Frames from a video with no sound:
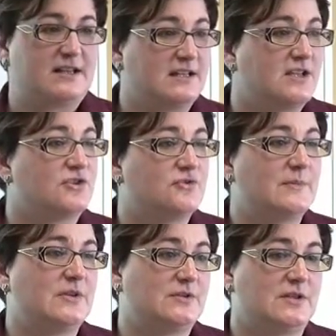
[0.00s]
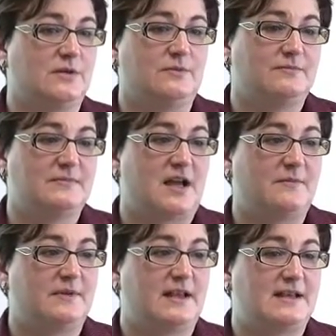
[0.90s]
can contribute to
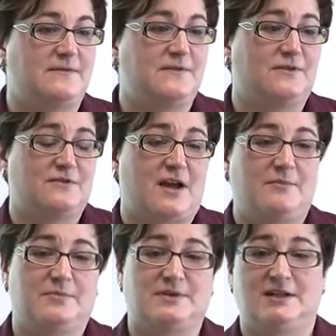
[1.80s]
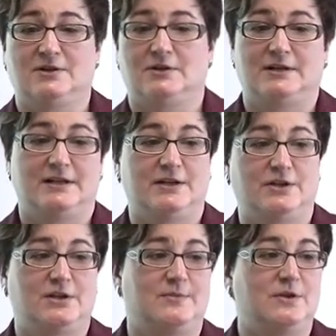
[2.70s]
not, and if you're not particularly a
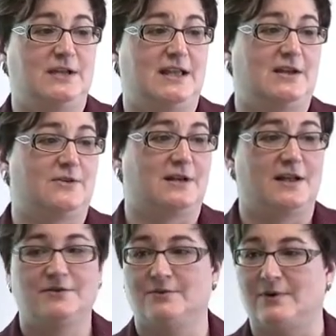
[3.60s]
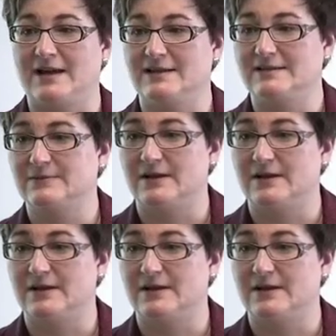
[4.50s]
good communicator in other ways,